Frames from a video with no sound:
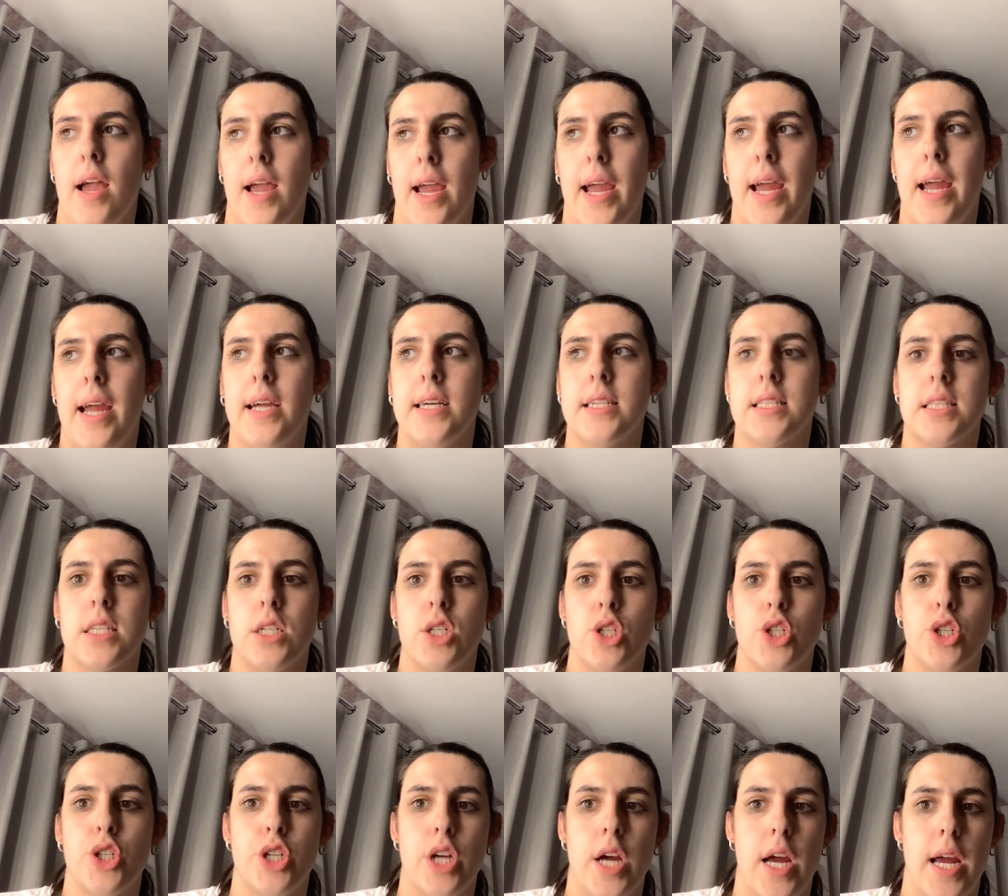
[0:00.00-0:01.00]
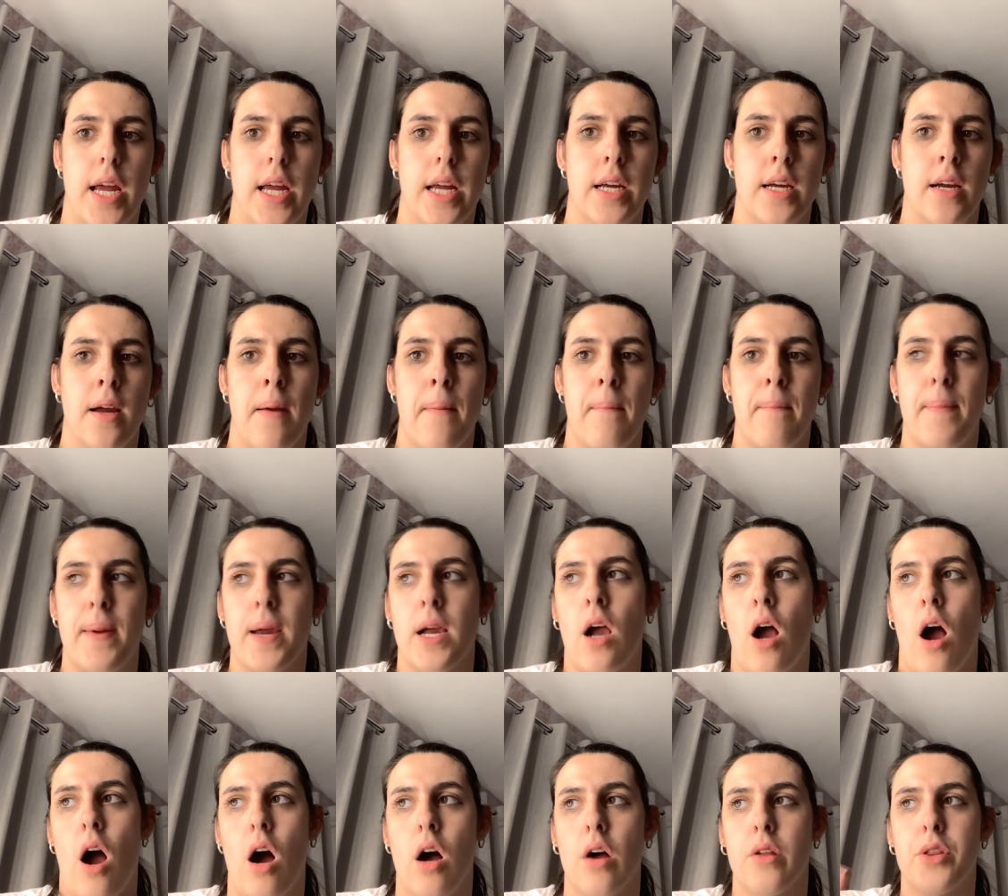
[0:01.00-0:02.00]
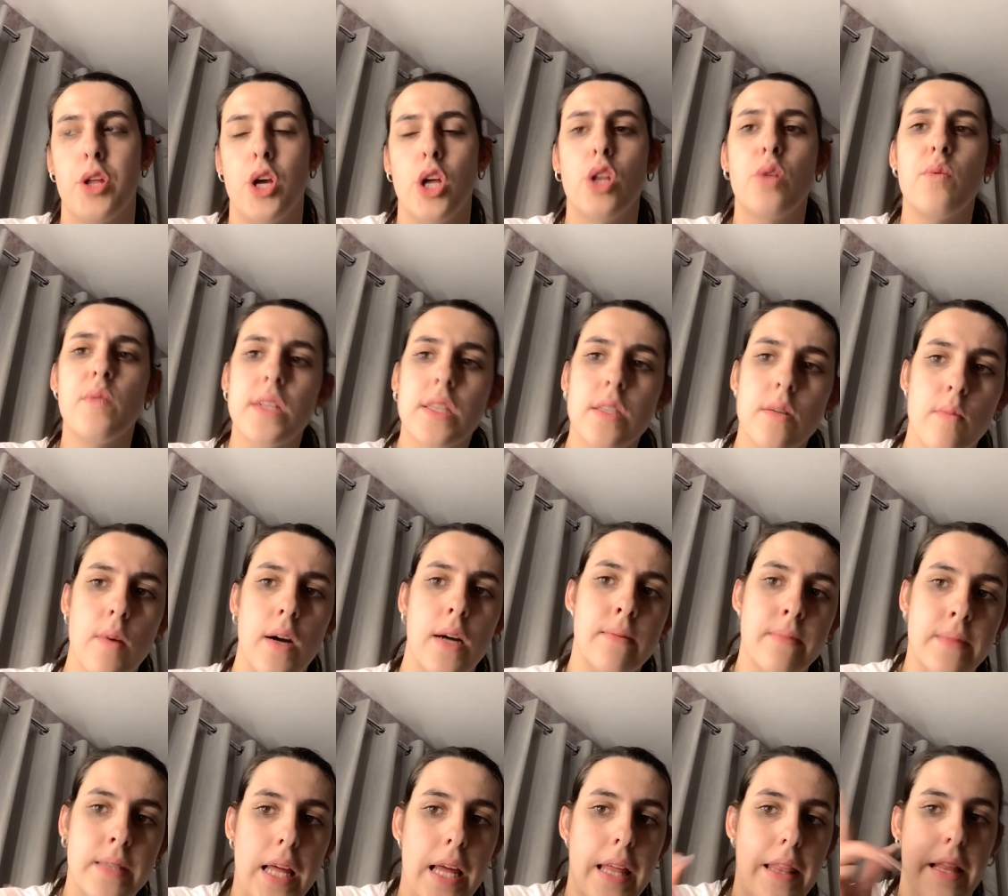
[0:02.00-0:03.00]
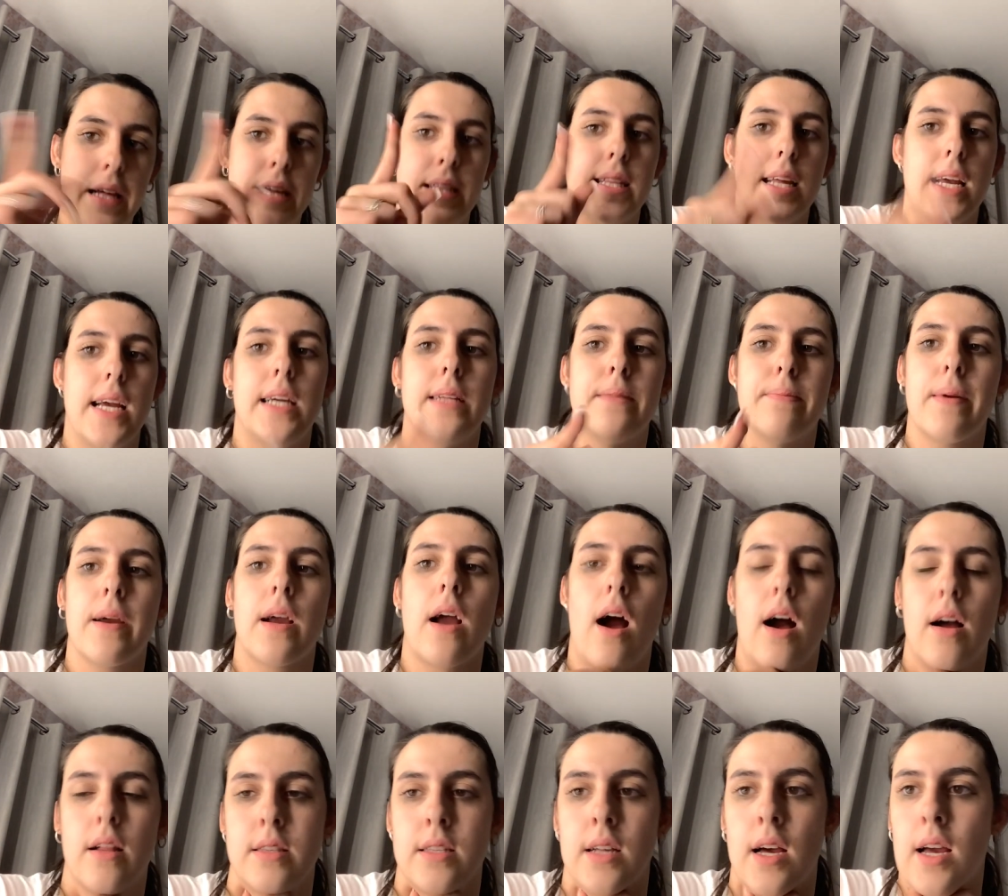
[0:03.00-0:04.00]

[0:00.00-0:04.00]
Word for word: is Jay because the only reason why I'm saying this is because